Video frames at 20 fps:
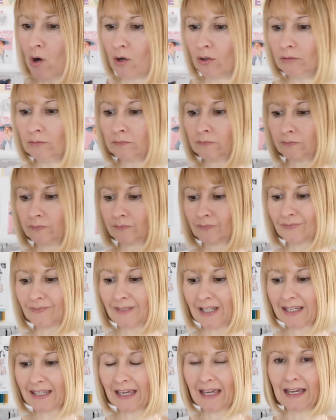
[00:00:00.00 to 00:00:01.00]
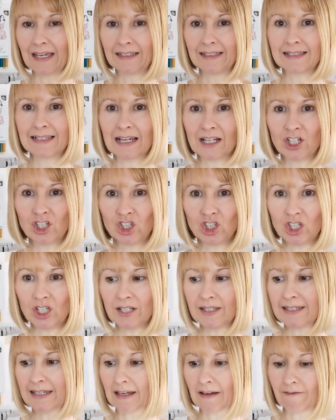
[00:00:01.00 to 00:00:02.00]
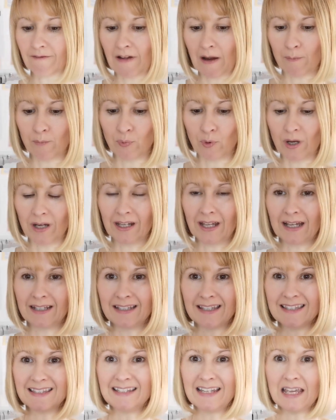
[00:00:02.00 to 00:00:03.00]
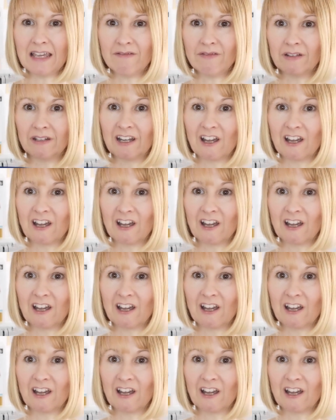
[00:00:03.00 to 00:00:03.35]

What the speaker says: one, again, it's like a shirting fabric and it's navy.